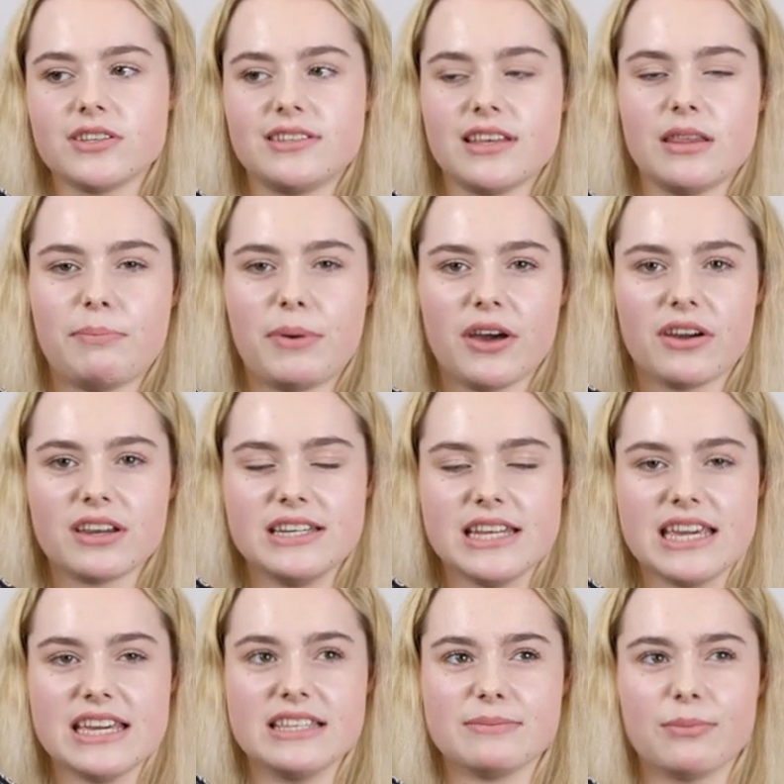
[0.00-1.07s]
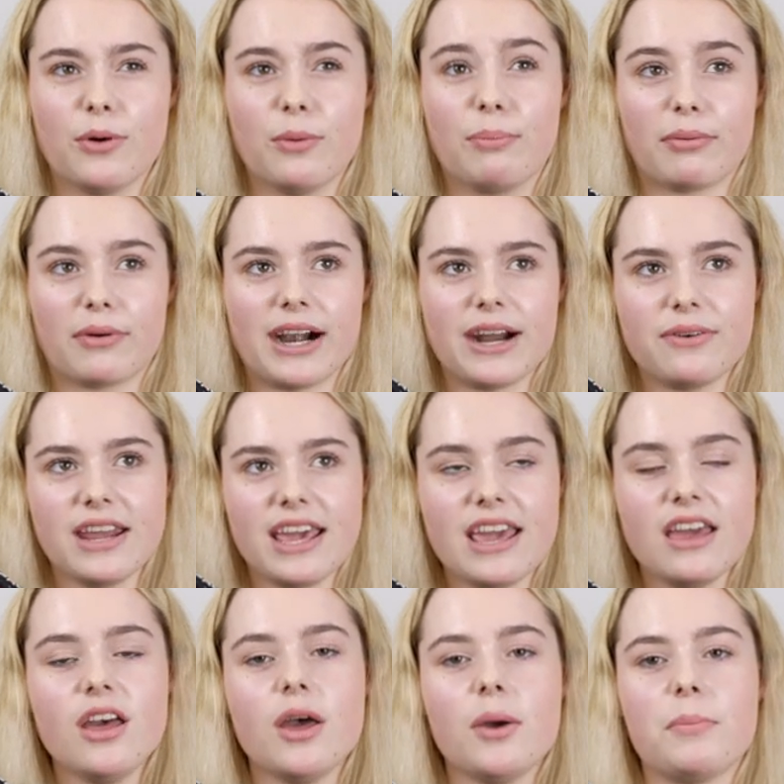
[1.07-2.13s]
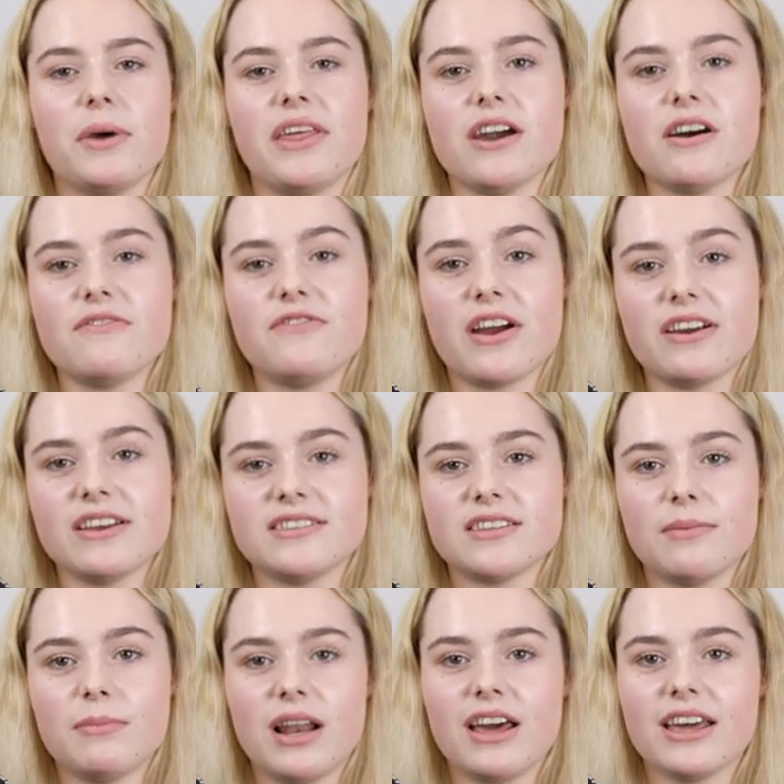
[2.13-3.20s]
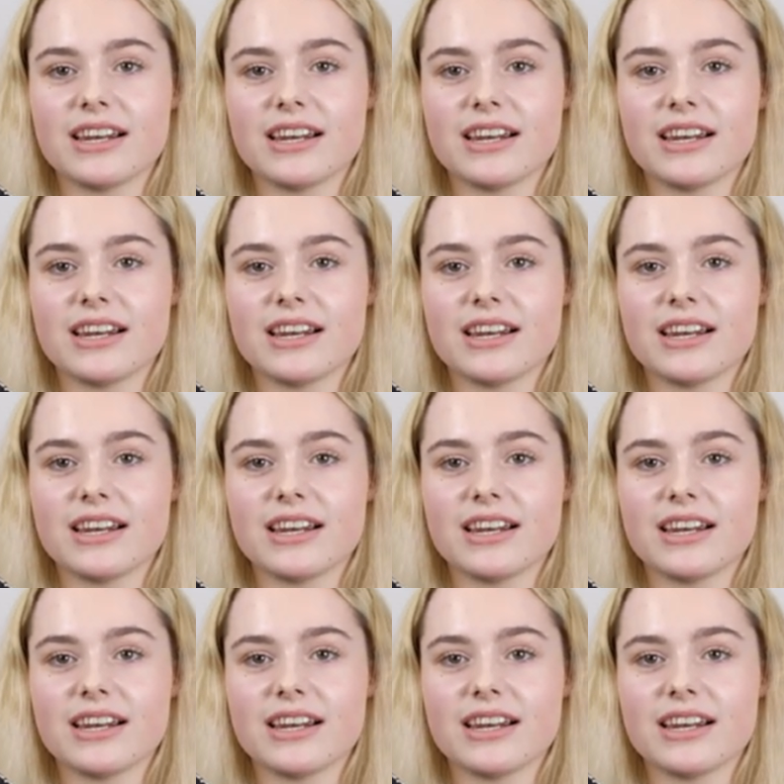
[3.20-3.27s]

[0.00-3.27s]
I'd say the burgundy is more browny, but they are very similar.